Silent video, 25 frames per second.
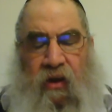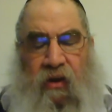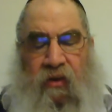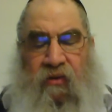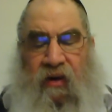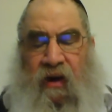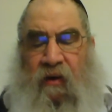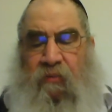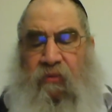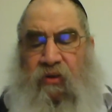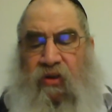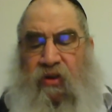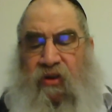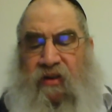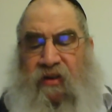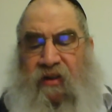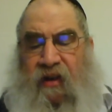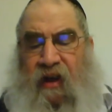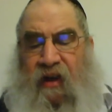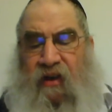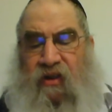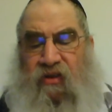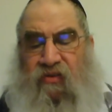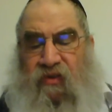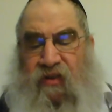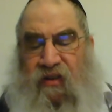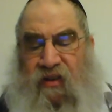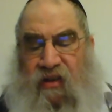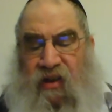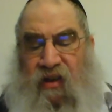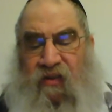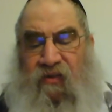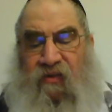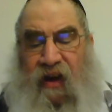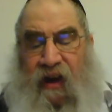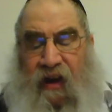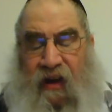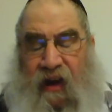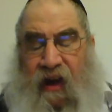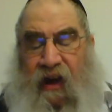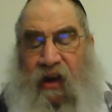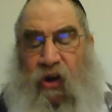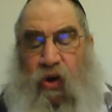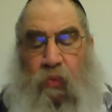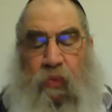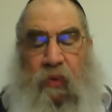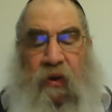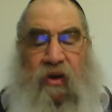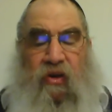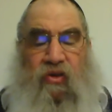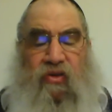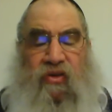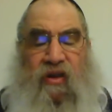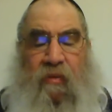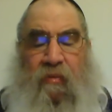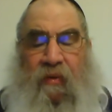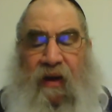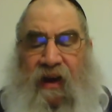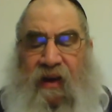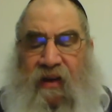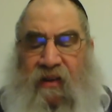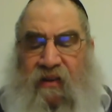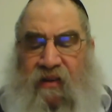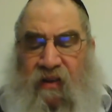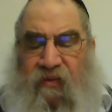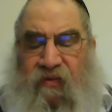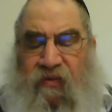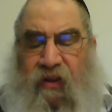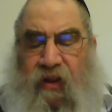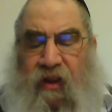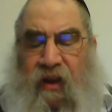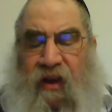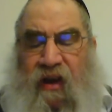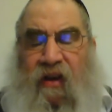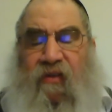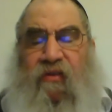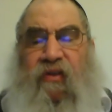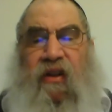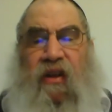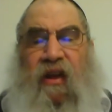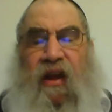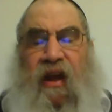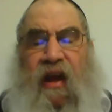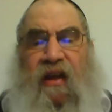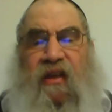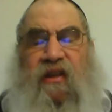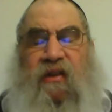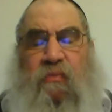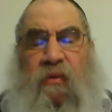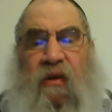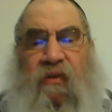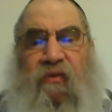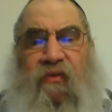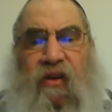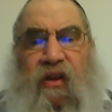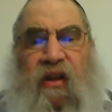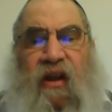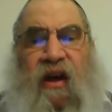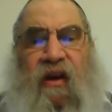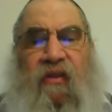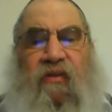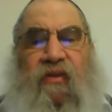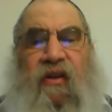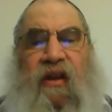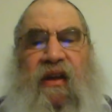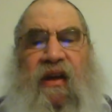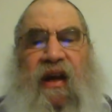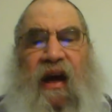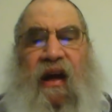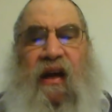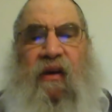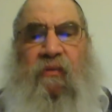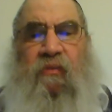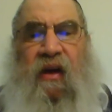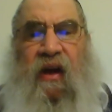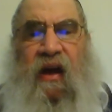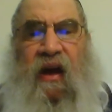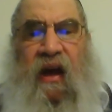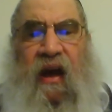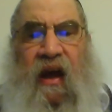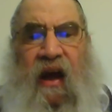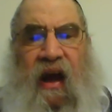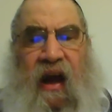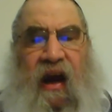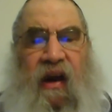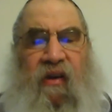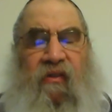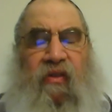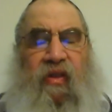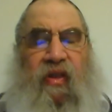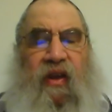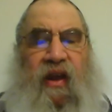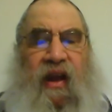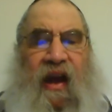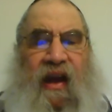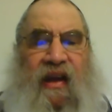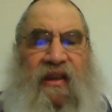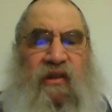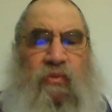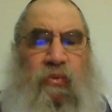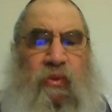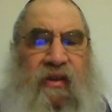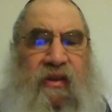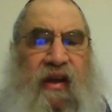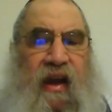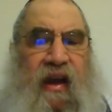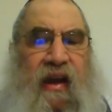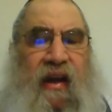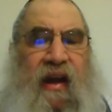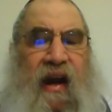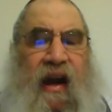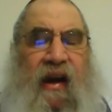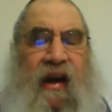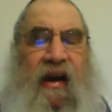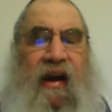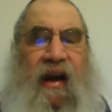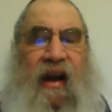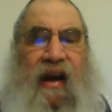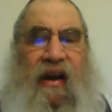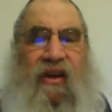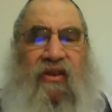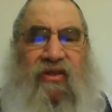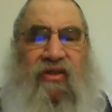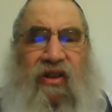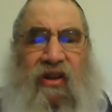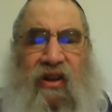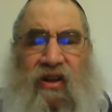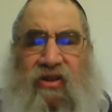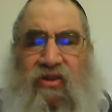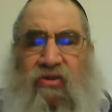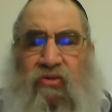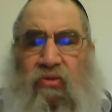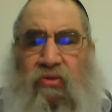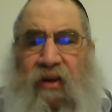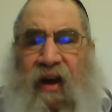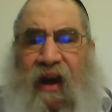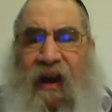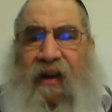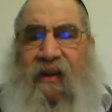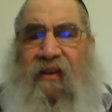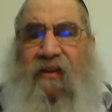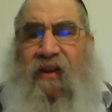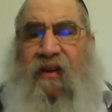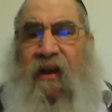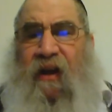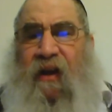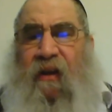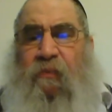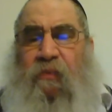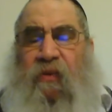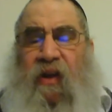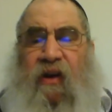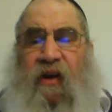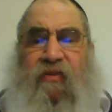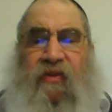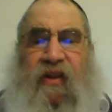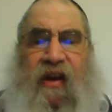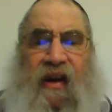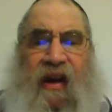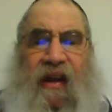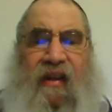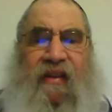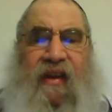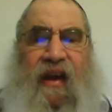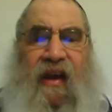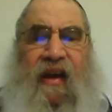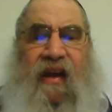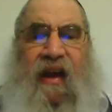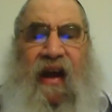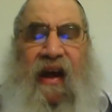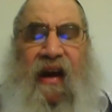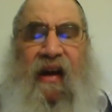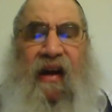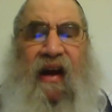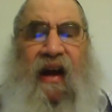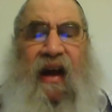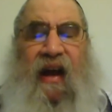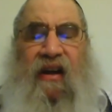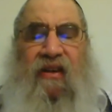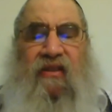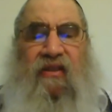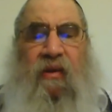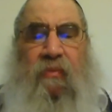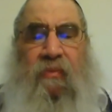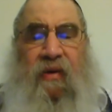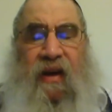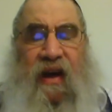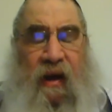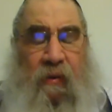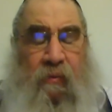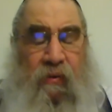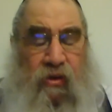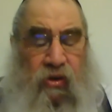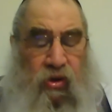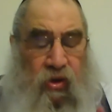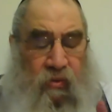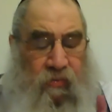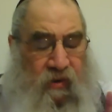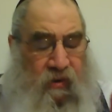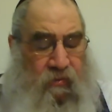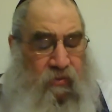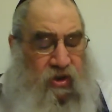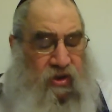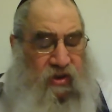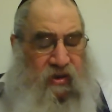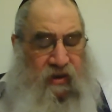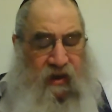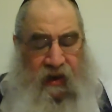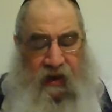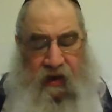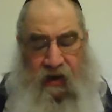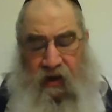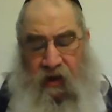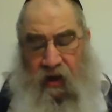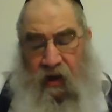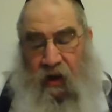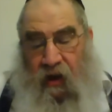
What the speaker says: The Rambam just says, v'tziva kein upinus habayis, afilu chavile etzim, afilu chavile karam, everything has to be taken out of the house. He doesn't write that if they're not taken out of the house, they're mekabel tuma. I'm just saying,